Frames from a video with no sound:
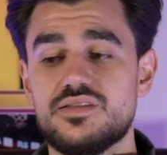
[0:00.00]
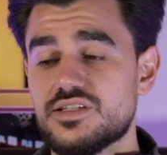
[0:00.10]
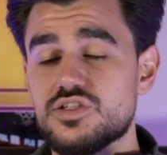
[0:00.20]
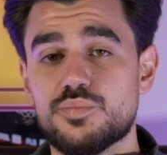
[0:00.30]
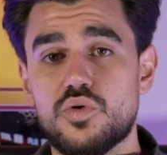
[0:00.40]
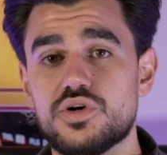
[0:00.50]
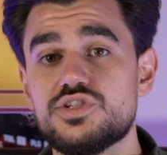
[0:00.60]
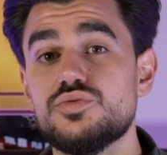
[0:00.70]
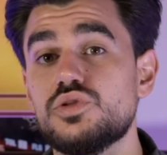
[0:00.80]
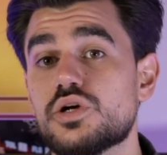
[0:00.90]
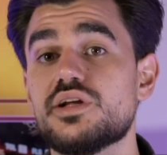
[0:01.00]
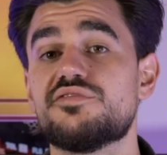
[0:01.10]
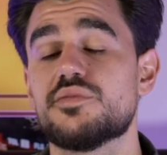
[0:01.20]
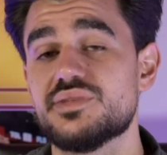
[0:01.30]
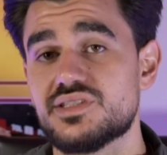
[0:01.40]
that supports you learning
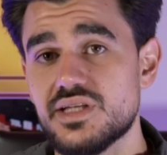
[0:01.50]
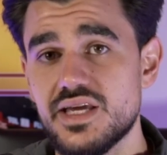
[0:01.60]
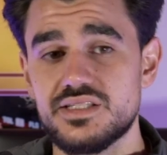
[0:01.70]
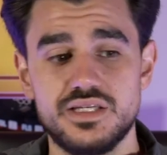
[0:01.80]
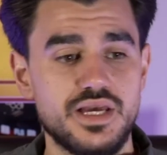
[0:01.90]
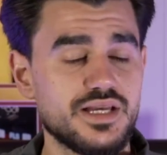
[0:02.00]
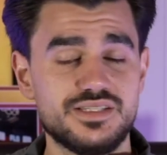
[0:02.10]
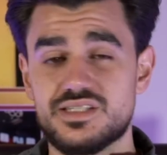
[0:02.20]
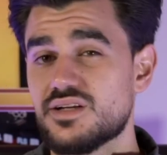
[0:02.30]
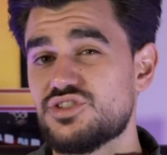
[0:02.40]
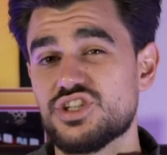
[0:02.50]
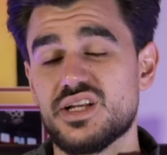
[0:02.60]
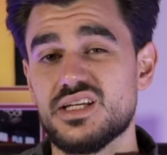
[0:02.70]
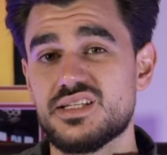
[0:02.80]
from mistakes instead of shutting it